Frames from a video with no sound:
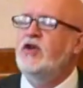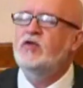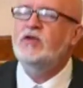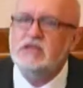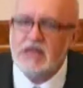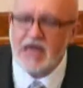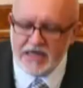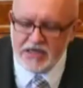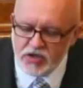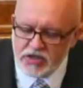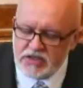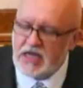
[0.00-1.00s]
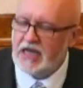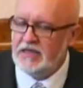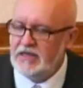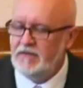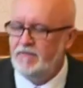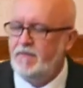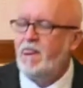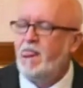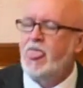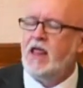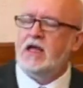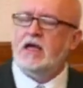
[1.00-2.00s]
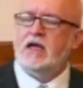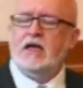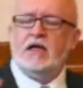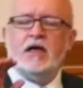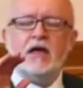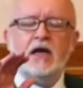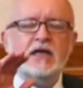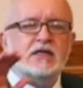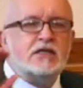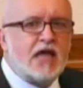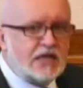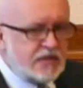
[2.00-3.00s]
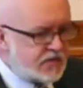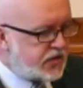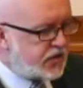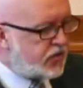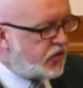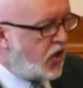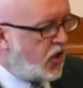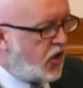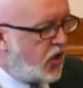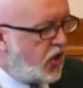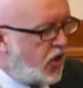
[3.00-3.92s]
to send your son and send him to the cross.